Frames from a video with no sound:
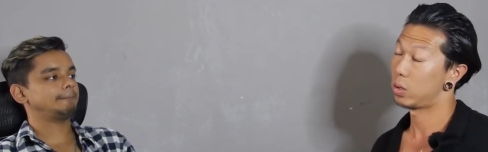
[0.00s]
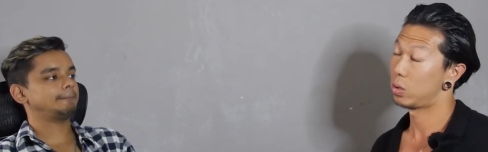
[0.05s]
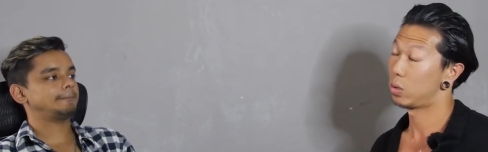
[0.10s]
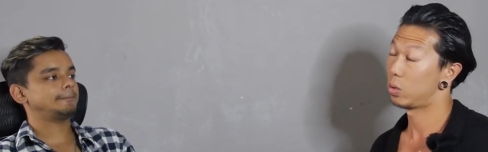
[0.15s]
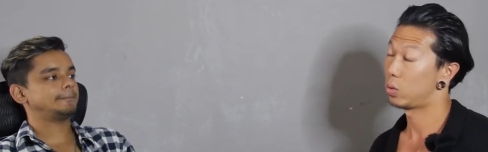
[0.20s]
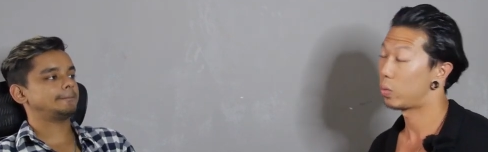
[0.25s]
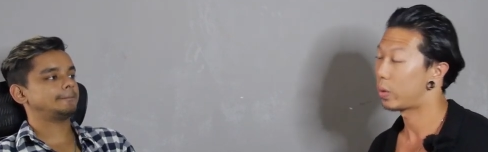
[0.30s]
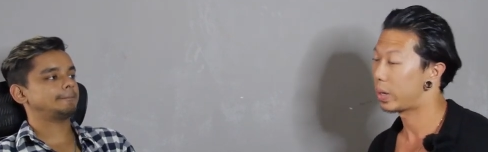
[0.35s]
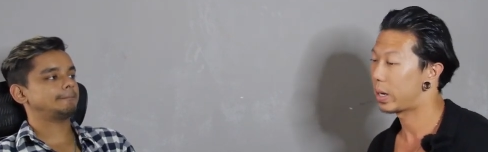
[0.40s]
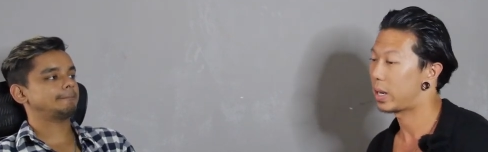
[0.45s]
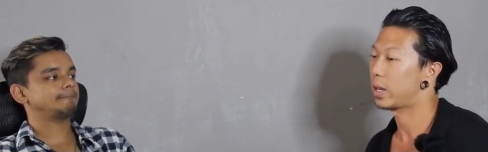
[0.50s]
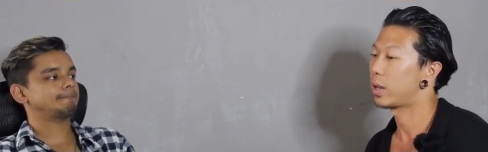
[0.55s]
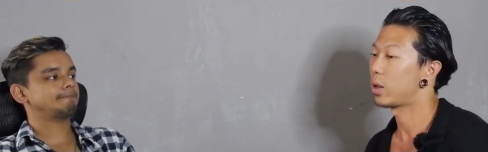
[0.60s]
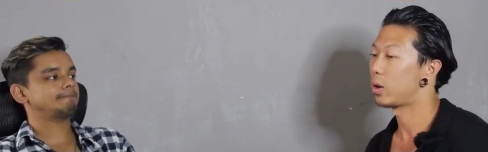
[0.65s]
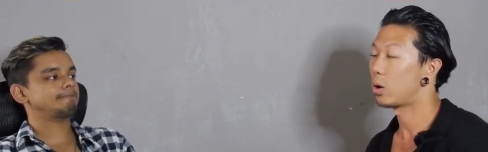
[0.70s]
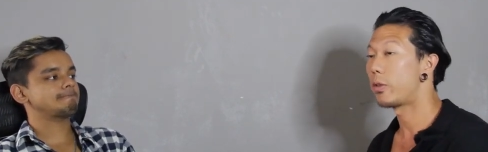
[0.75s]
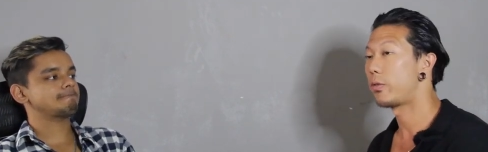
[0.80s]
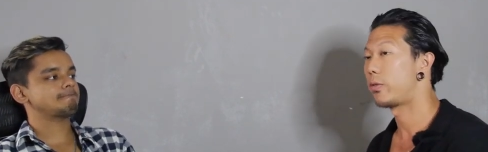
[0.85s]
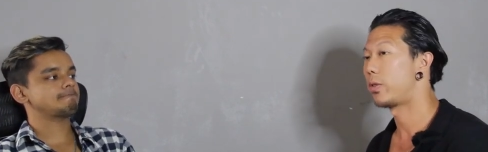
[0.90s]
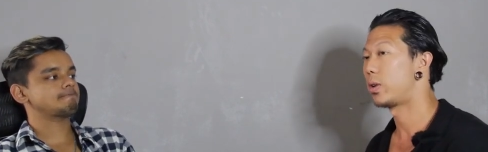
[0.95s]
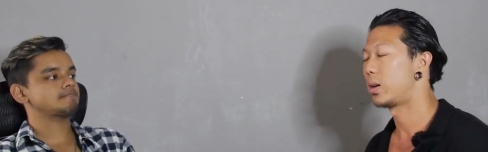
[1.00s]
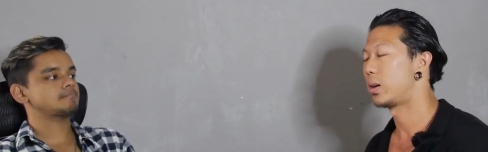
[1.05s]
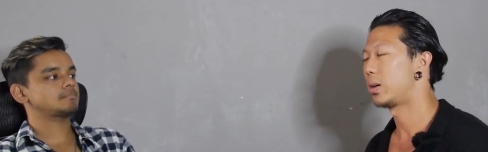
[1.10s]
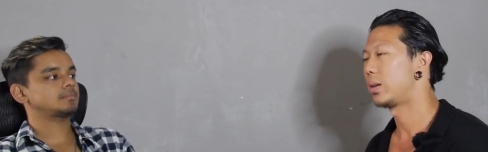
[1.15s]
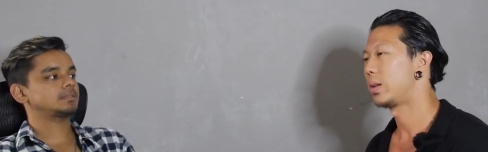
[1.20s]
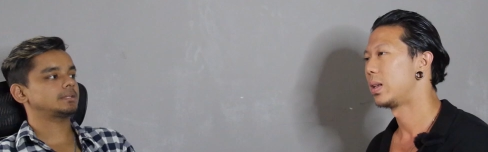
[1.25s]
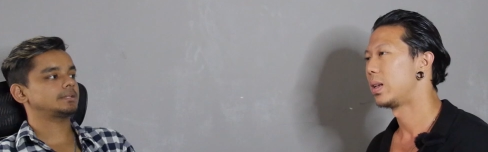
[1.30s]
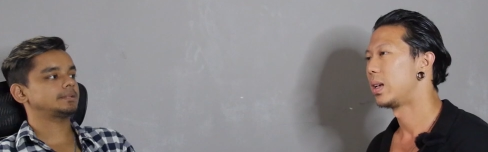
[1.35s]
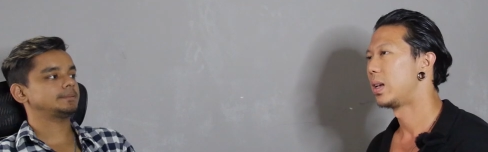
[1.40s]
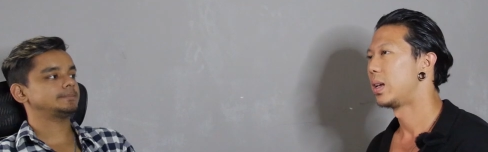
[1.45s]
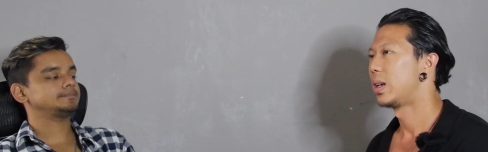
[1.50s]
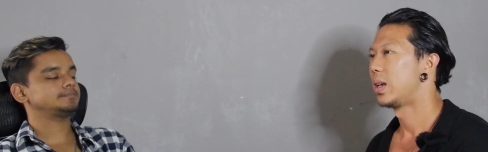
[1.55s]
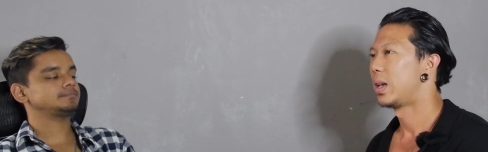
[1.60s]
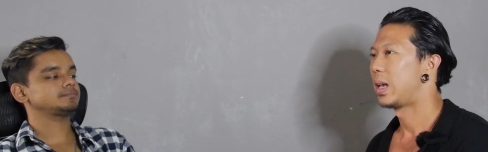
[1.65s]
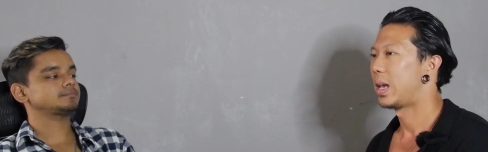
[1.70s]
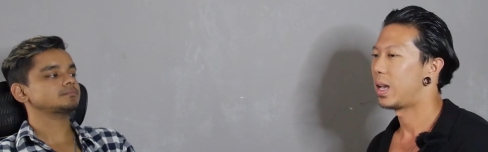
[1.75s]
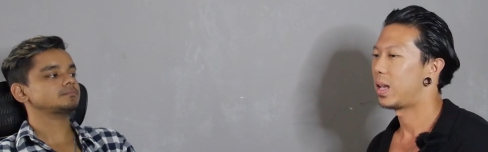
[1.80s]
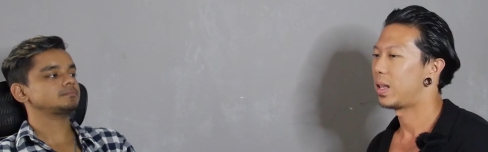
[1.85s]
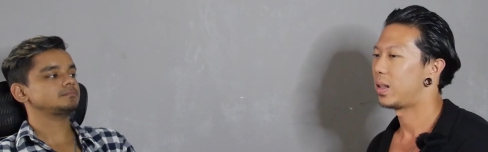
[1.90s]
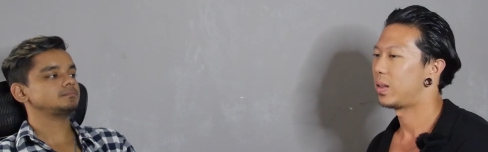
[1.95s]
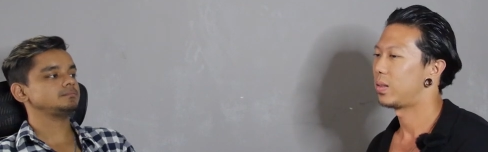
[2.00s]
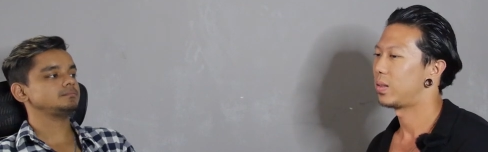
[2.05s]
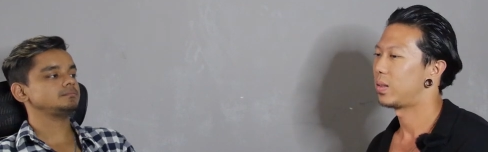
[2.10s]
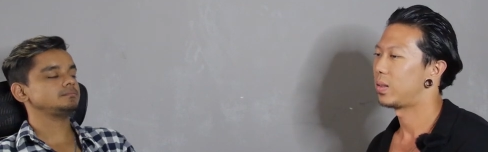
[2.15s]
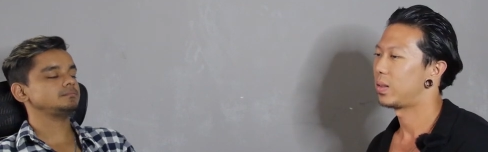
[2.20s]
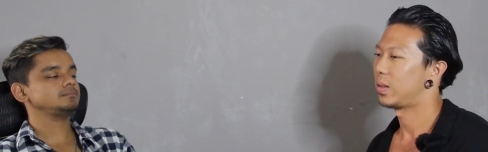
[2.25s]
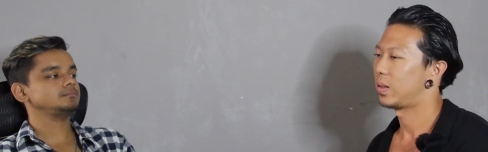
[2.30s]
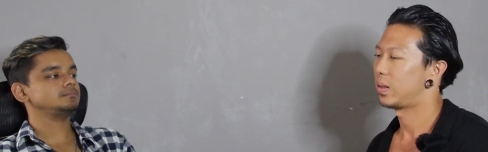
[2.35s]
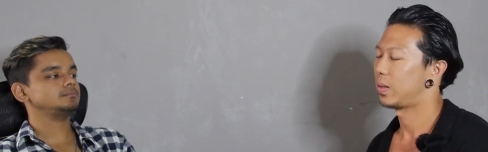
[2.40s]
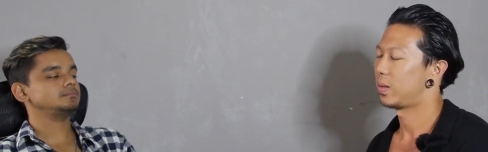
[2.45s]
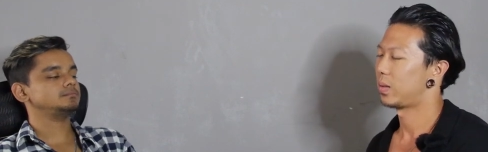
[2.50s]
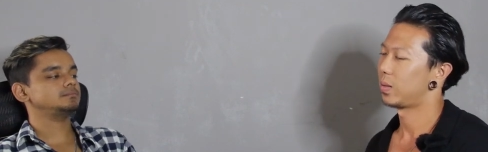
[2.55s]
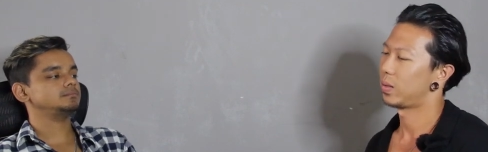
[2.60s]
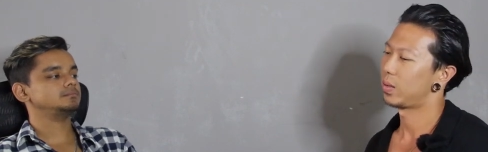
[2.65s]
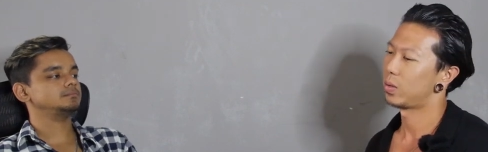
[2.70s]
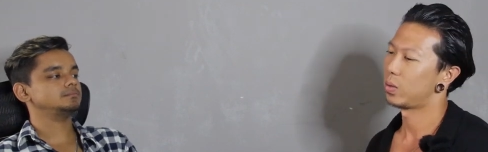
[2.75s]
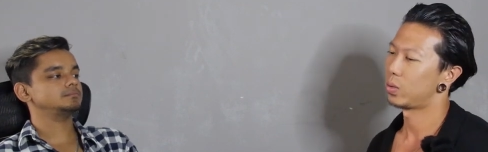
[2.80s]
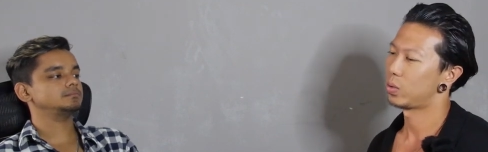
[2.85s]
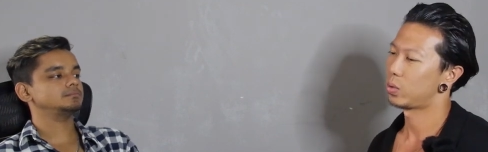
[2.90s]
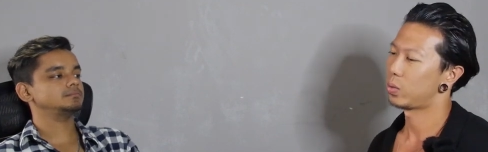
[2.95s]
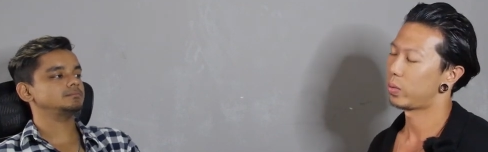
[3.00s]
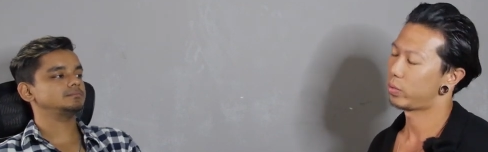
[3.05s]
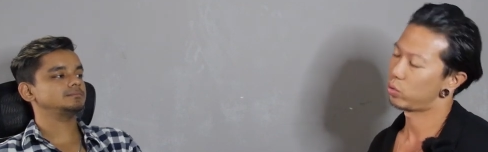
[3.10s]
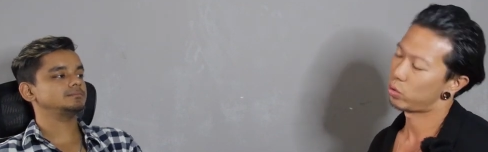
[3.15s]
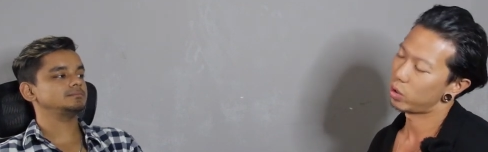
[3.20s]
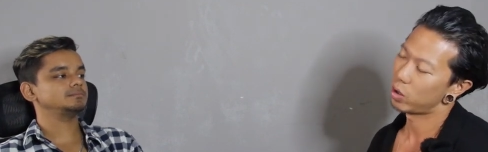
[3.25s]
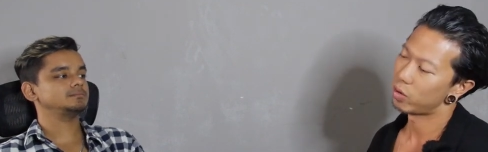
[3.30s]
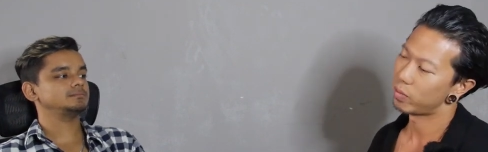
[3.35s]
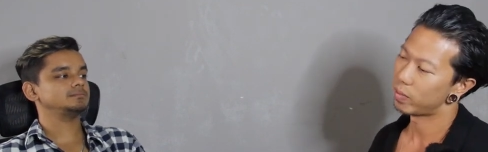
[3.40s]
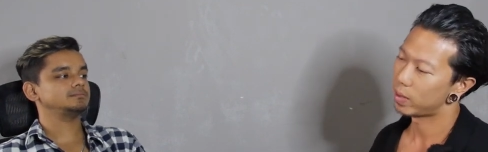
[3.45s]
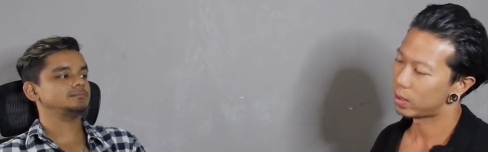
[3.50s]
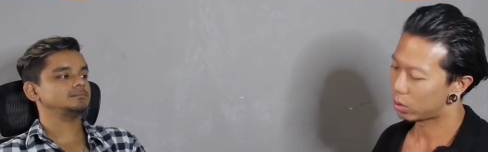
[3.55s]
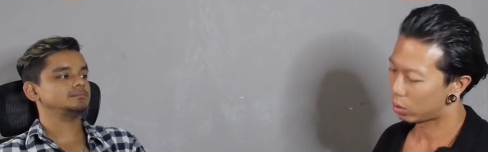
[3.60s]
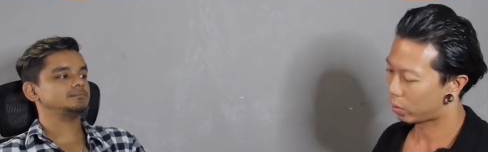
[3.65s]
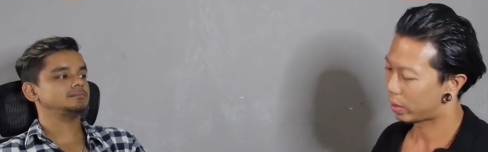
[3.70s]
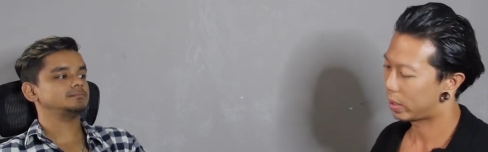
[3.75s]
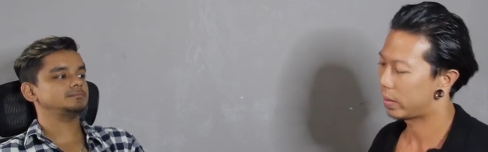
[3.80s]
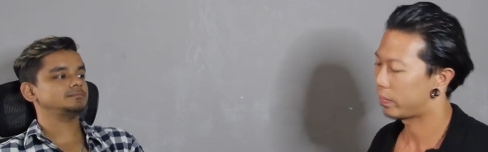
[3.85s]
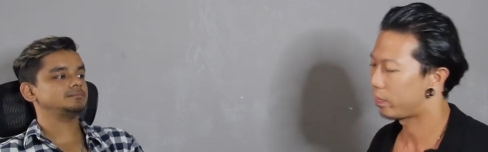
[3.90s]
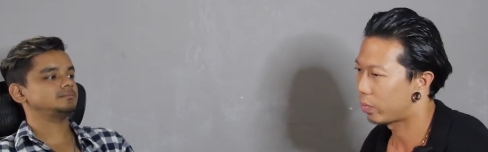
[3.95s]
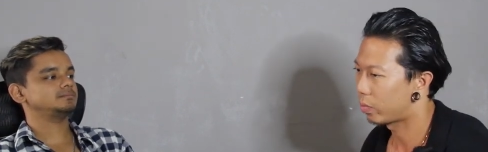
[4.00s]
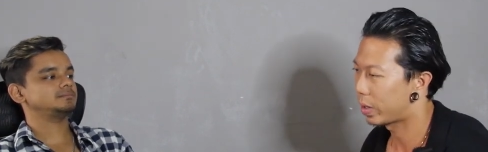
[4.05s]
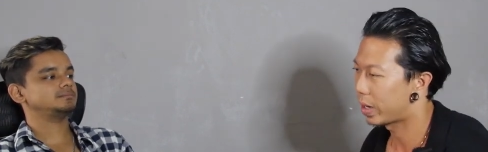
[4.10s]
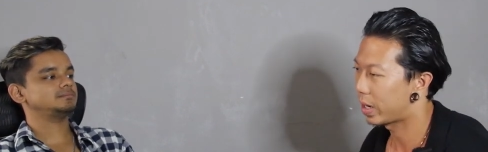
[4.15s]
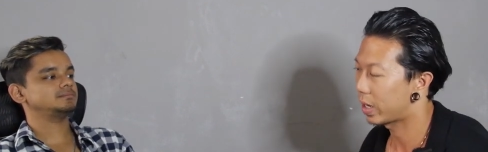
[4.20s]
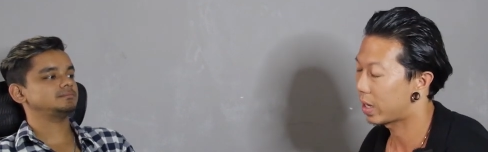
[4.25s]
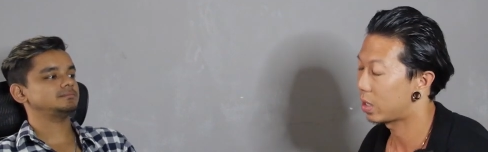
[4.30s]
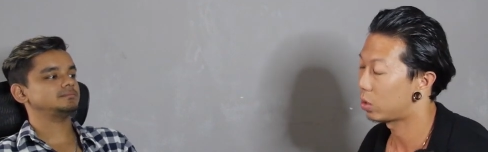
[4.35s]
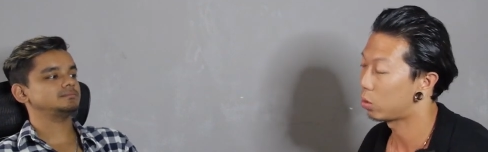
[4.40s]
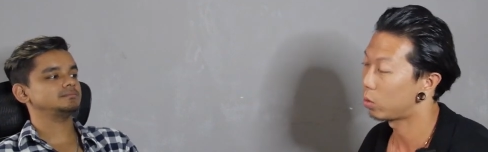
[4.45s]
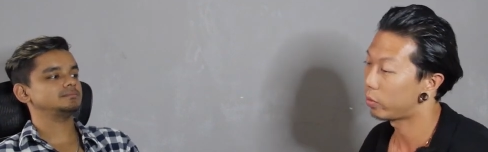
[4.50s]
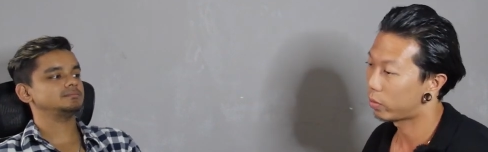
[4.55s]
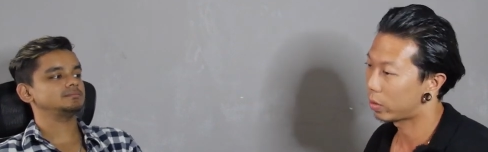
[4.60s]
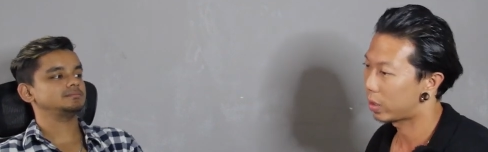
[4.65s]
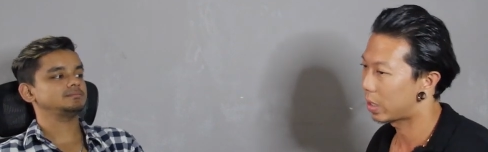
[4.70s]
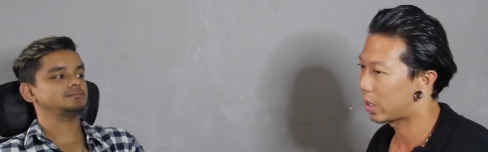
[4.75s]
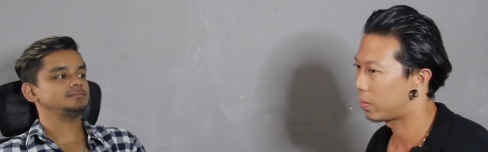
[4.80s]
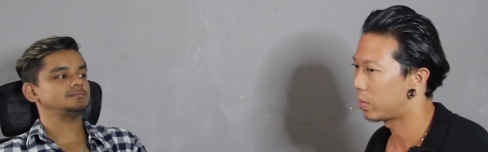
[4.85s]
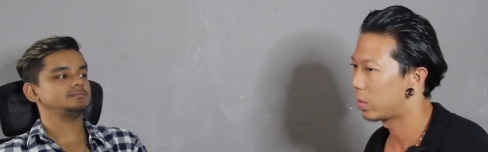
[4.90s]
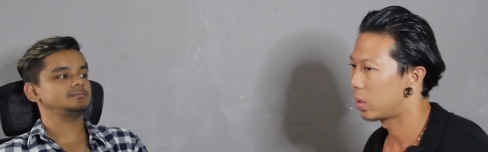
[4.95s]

Speaker 1: know what I can offer, and those who train with me know what I can do for them.